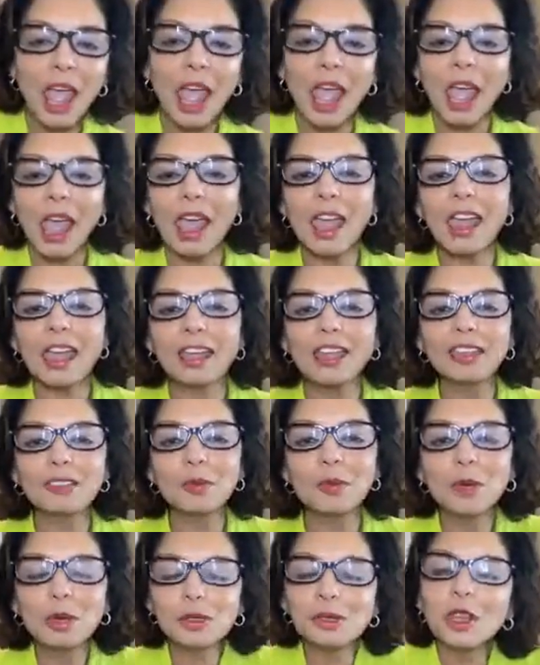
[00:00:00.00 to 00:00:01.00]
And
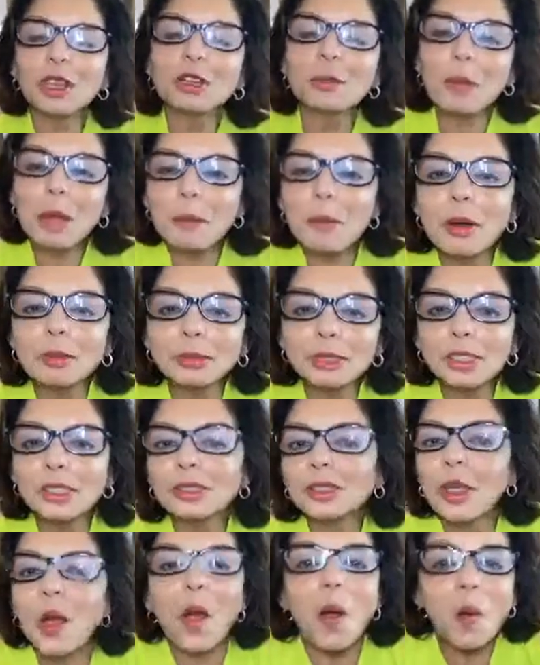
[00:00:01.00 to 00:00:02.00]
when I was talking to my mom, she
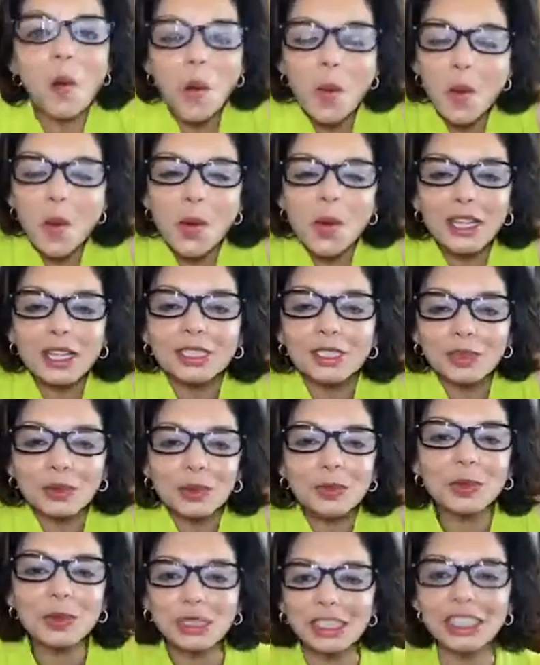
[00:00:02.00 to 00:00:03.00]
goes, "Oh, it's
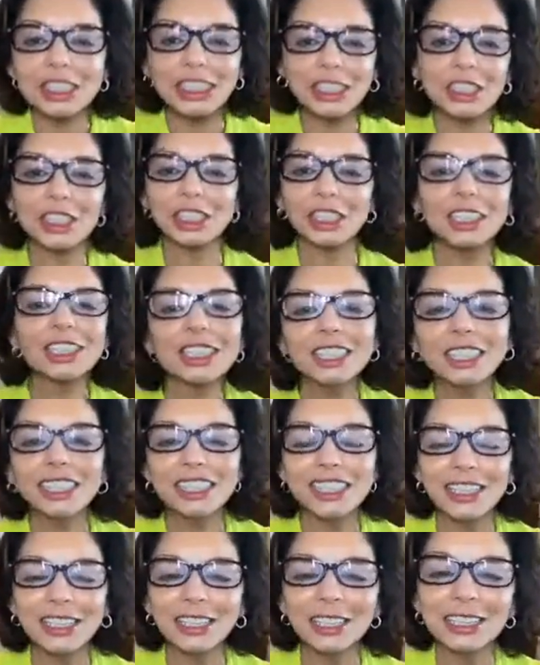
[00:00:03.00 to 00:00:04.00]
really chilly
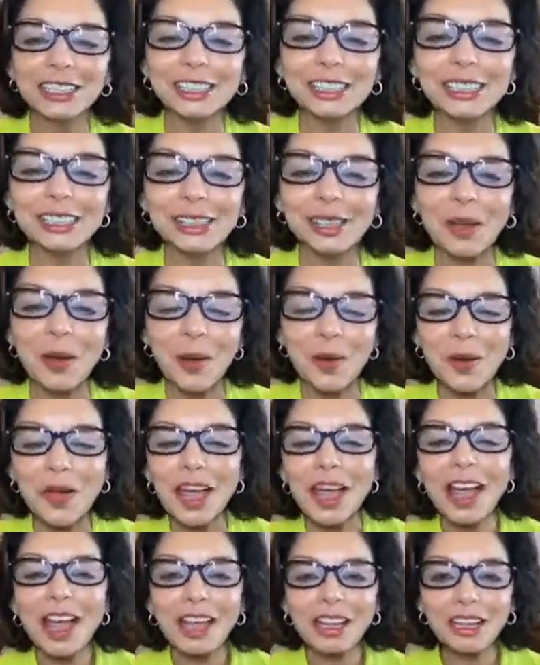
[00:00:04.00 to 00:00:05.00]
here." So,
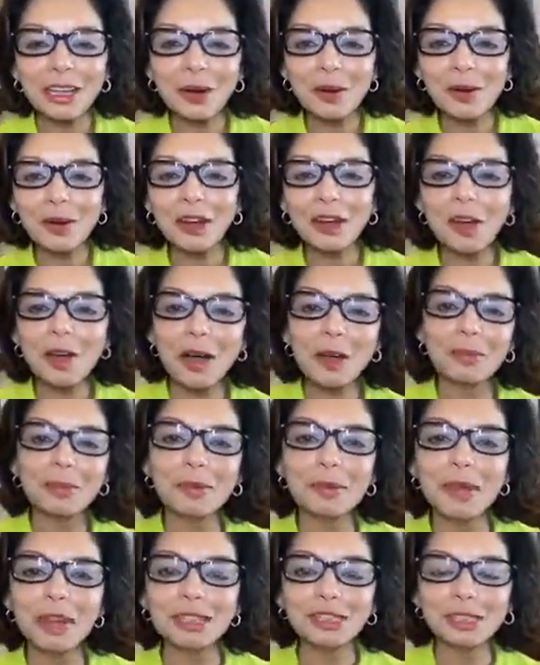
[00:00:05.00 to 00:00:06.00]
a
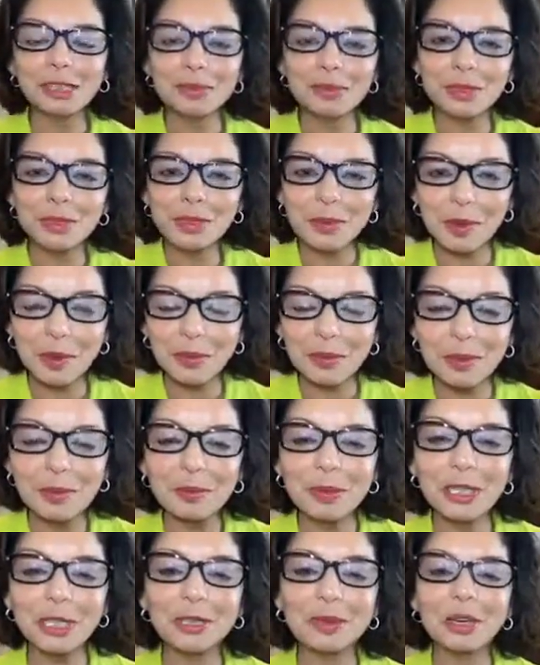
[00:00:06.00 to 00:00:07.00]
compromise in between would
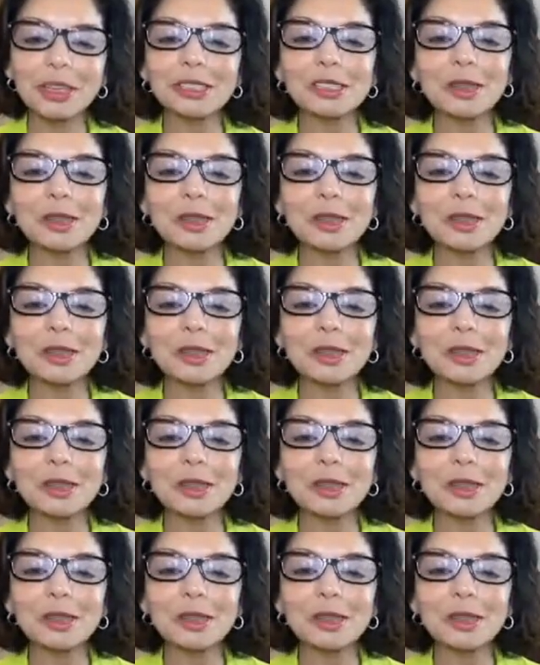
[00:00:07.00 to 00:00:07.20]
be great.